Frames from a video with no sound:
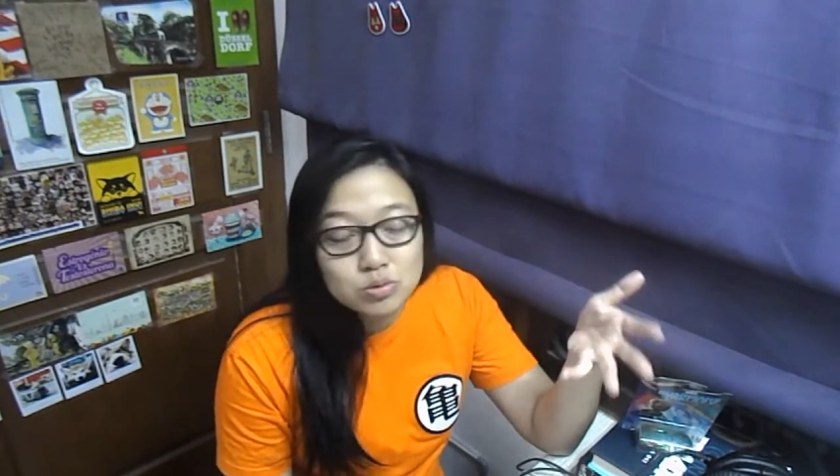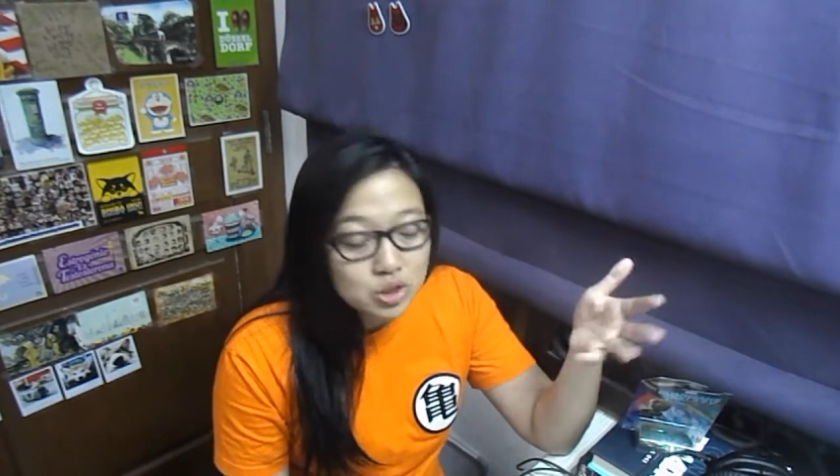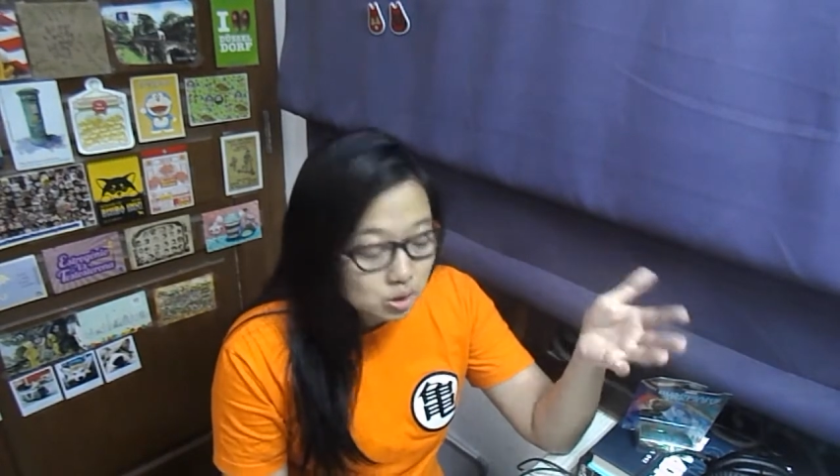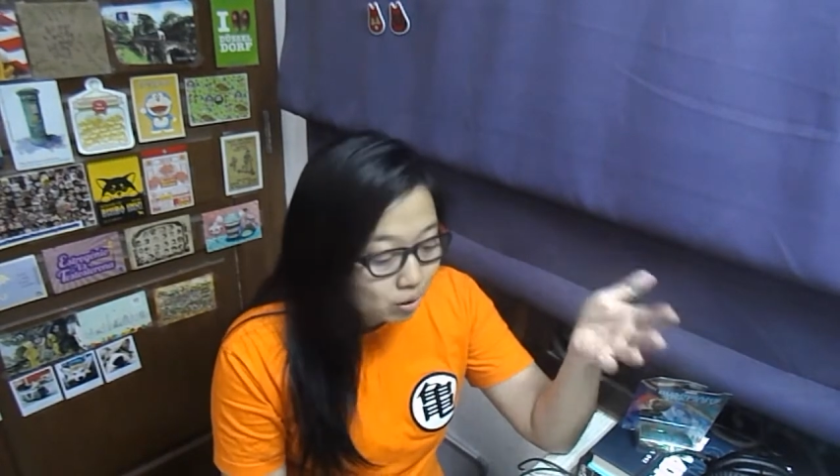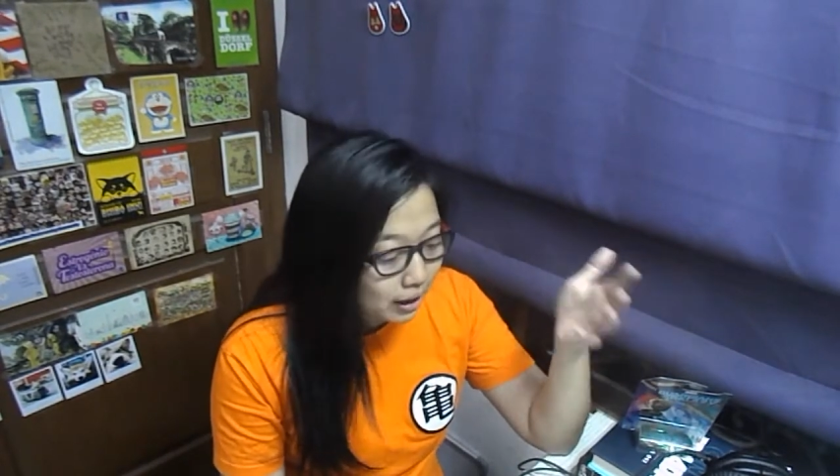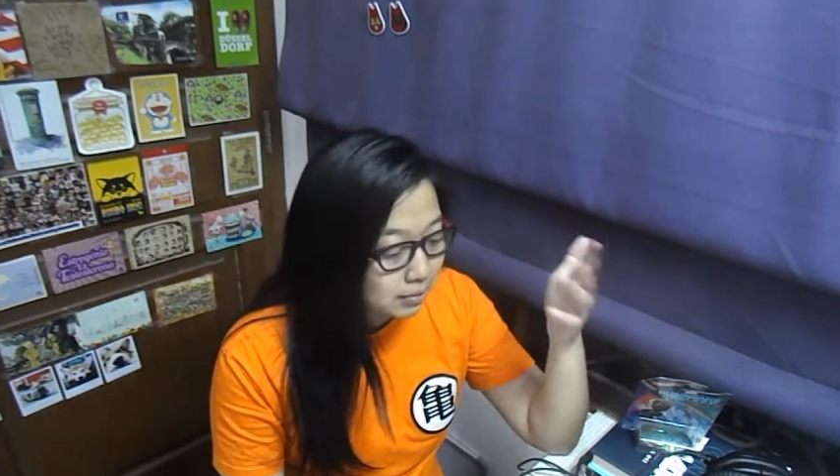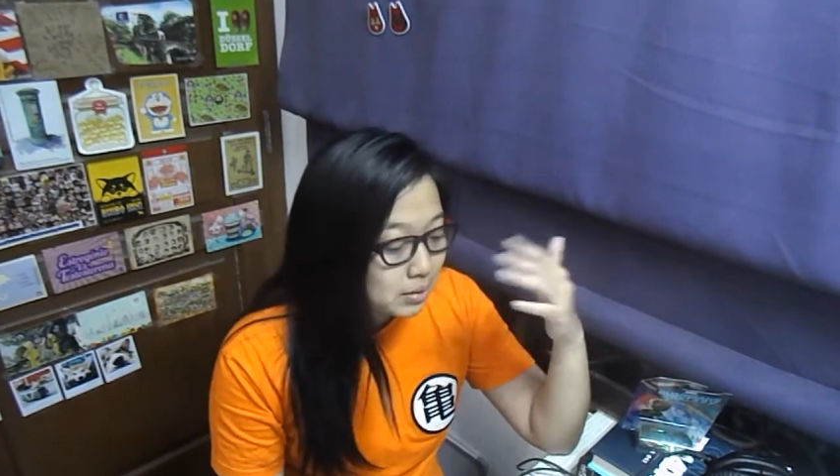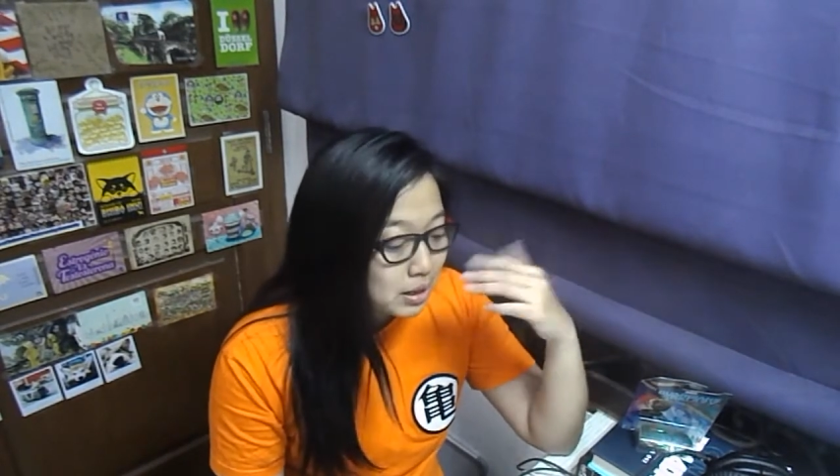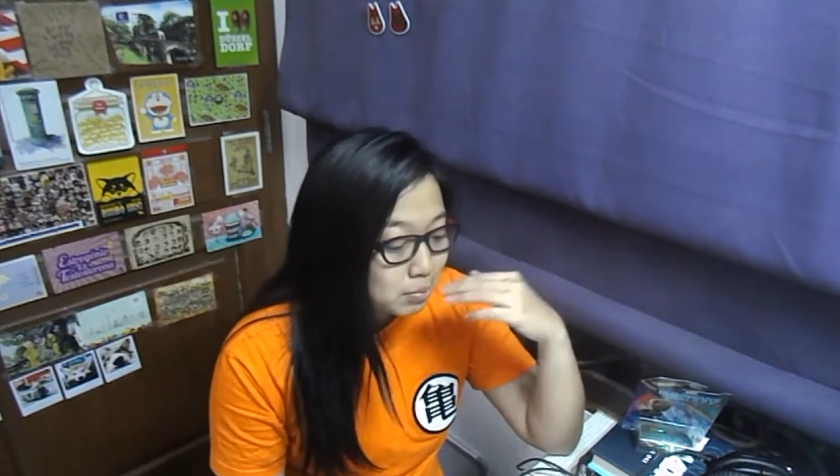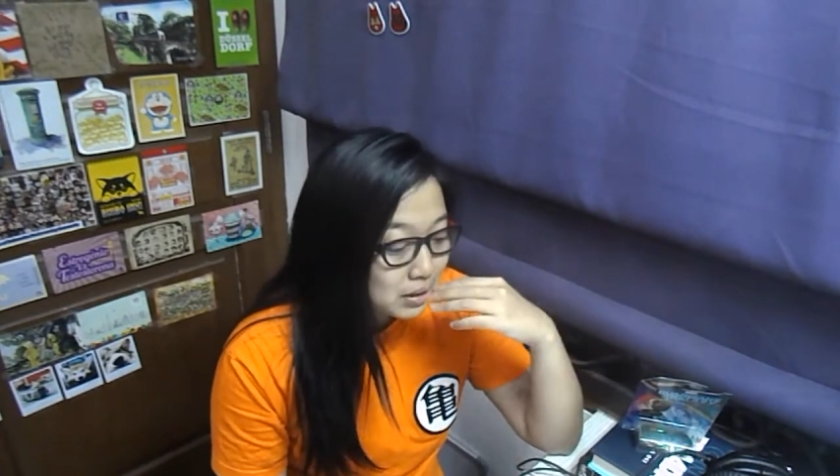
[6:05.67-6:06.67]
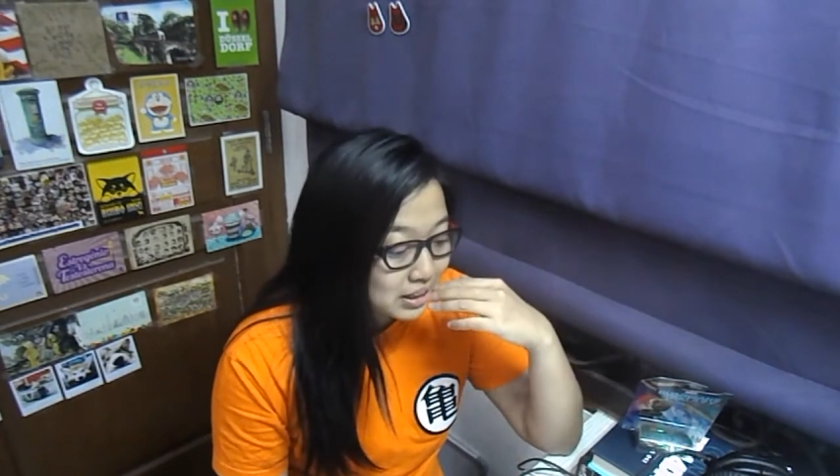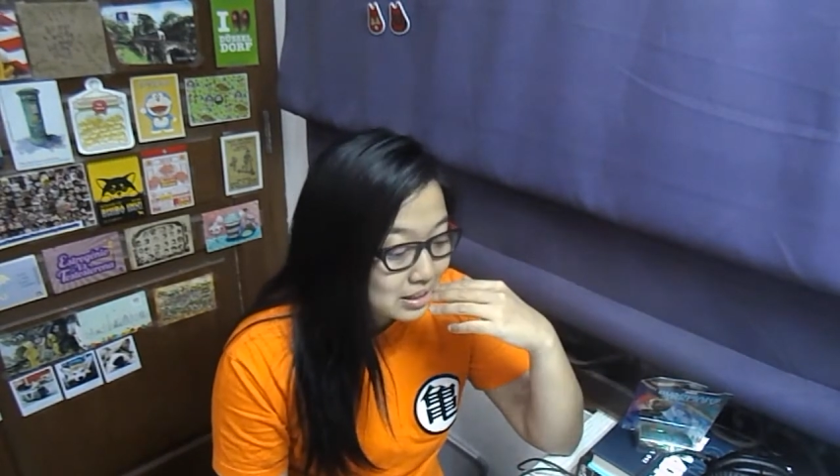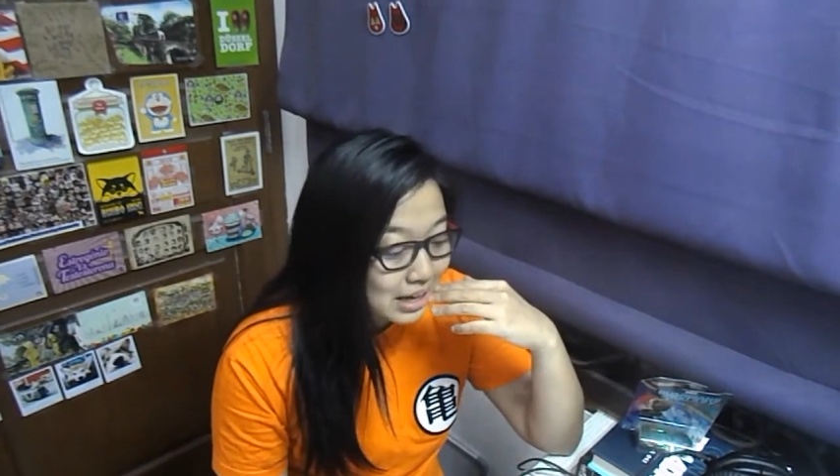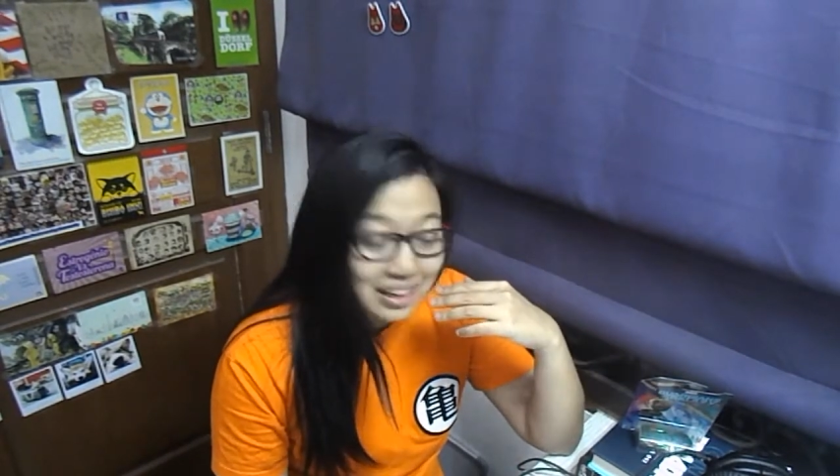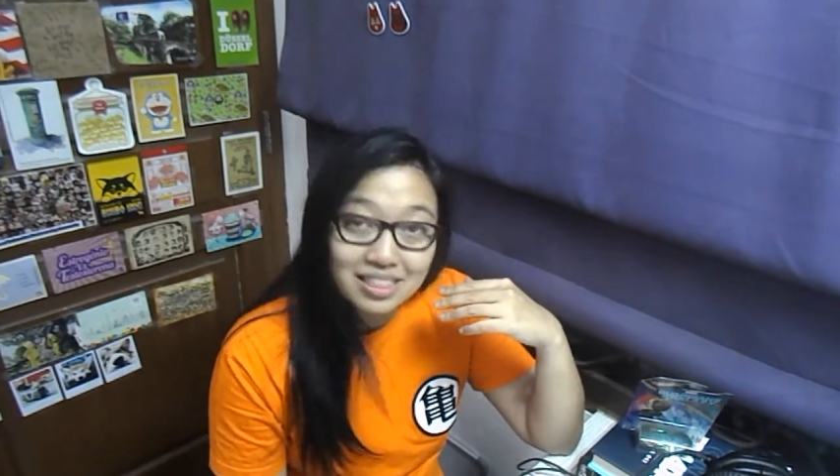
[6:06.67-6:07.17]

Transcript: which is great because I